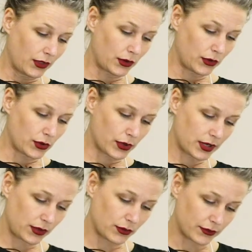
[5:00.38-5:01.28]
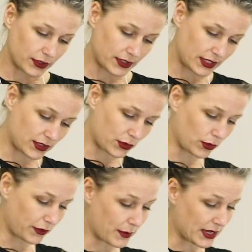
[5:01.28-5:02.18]
The New York University
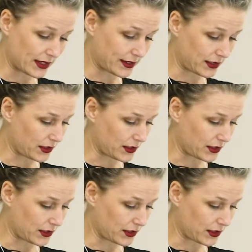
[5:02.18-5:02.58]
School of Medicine